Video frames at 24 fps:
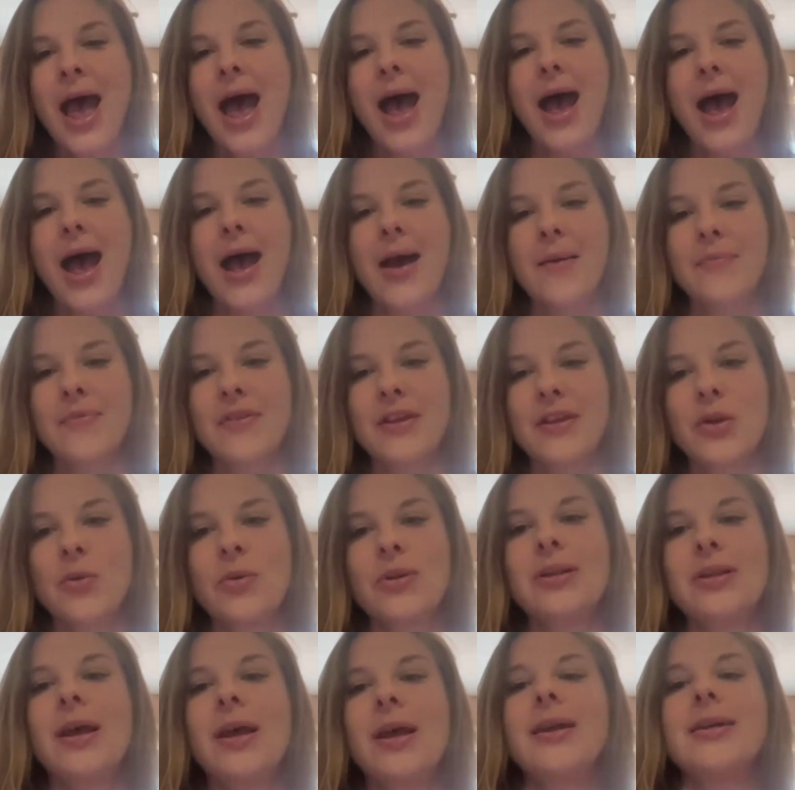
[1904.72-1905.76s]
that you would
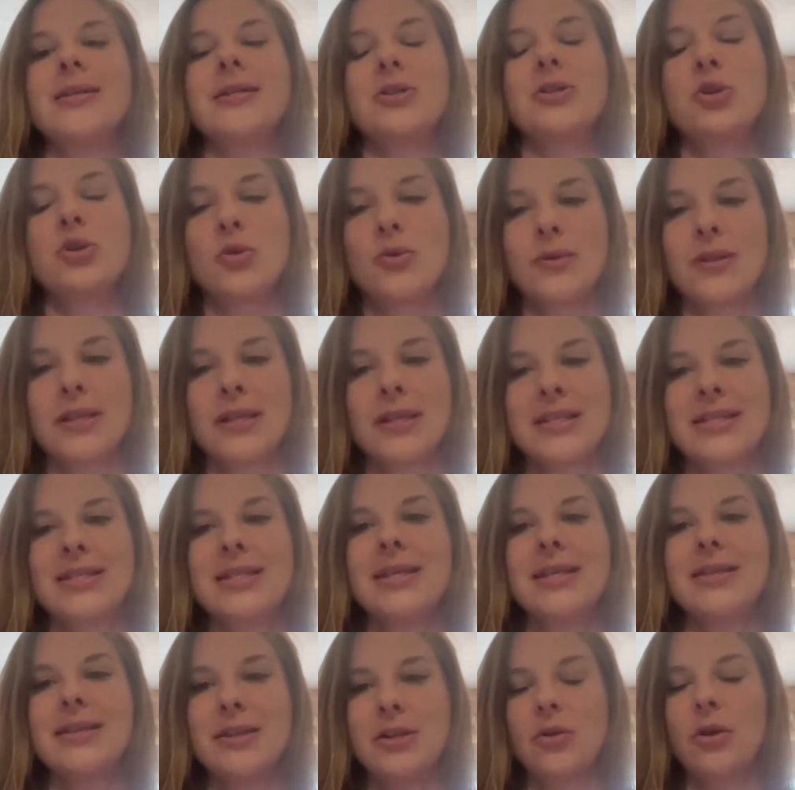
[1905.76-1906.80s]
like us to list
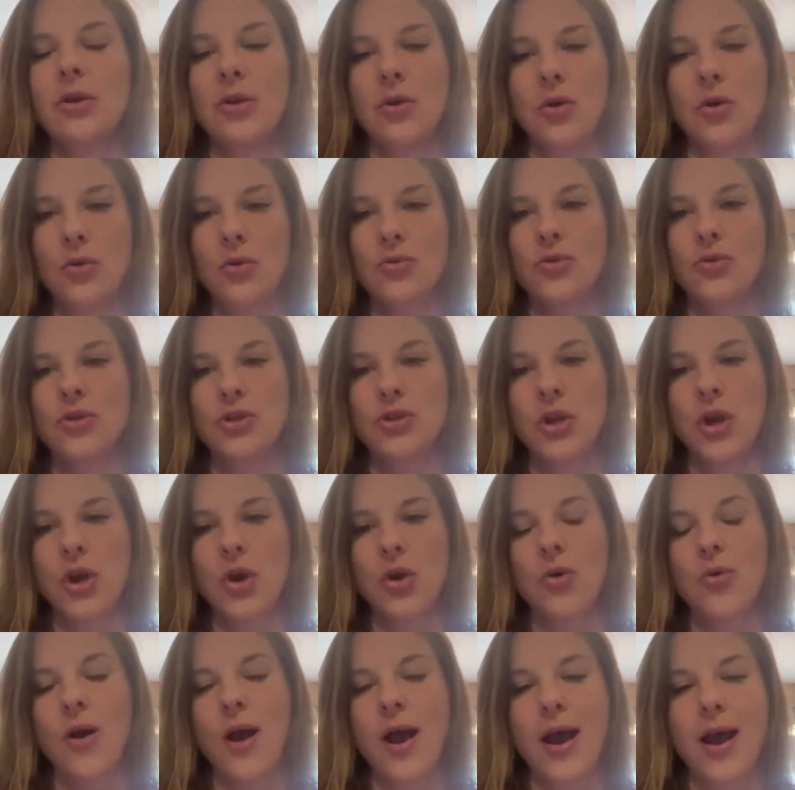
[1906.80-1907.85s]
it, then you can
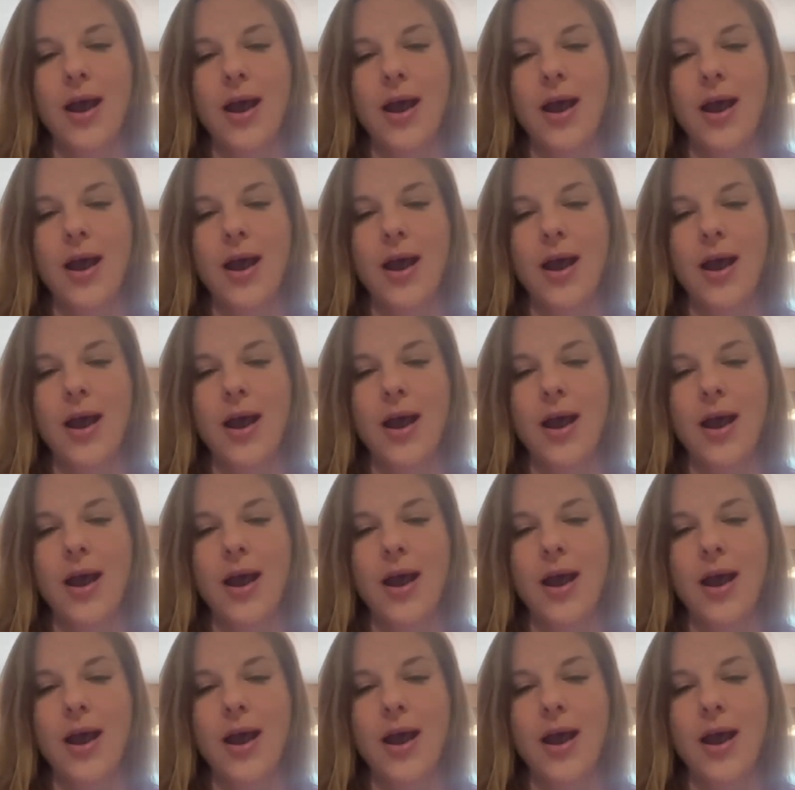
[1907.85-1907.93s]
also,